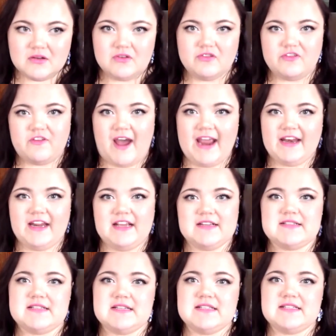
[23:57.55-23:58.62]
finding
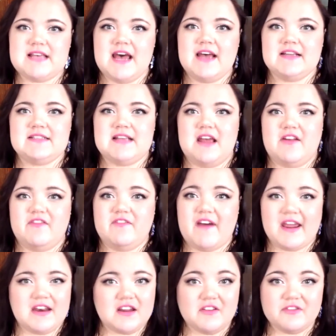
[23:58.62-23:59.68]
success and
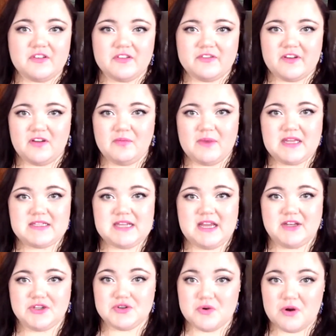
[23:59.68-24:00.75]
finding fulfillment and
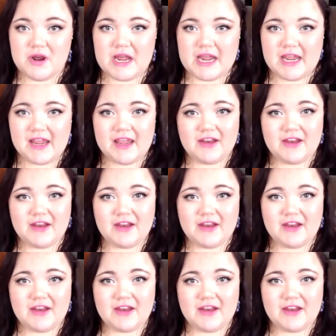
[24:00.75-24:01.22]
joy in